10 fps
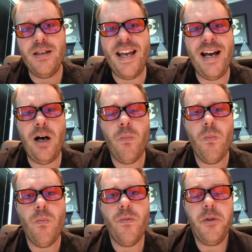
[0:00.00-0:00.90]
Now,
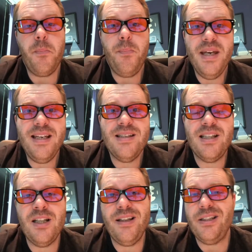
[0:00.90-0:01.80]
the
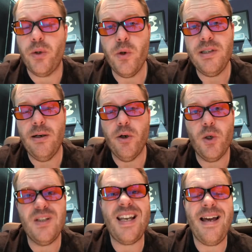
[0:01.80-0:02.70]
biggest thing that they don't tell
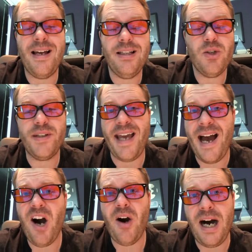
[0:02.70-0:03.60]
you is literally
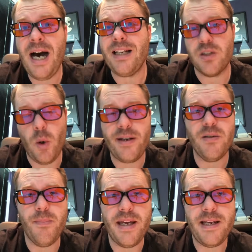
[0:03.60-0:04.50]
how hard it's going
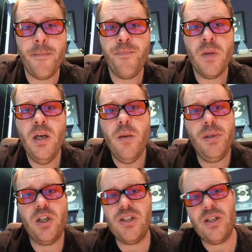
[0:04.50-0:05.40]
to be
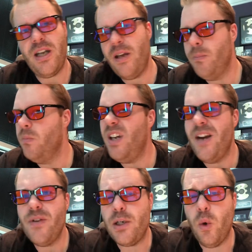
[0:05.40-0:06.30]
because
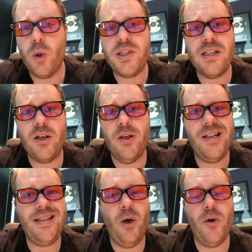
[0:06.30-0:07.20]
every course is going
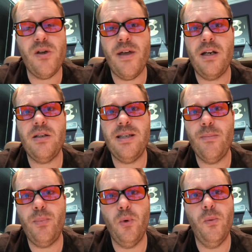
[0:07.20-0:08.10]
to tell you that it's
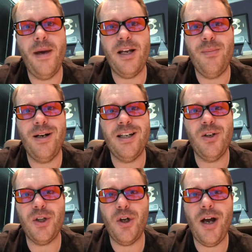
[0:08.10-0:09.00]
simple make money
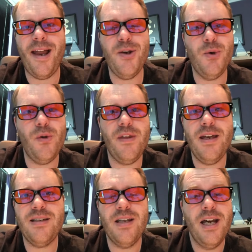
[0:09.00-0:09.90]
online do
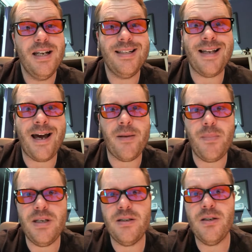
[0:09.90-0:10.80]
this start a
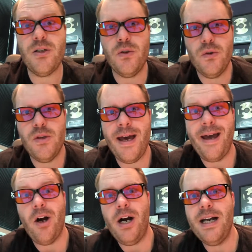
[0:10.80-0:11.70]
business do
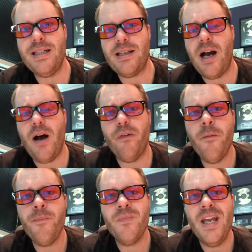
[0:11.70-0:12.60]
that hire staff
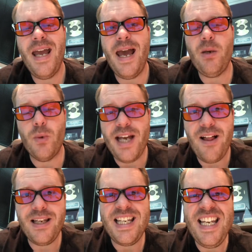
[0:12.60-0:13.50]
and in
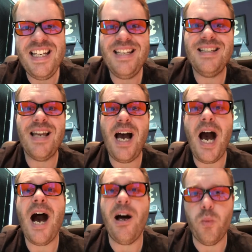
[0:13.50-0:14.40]
reality it is
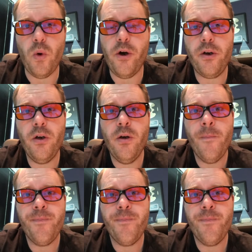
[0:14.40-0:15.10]
hard work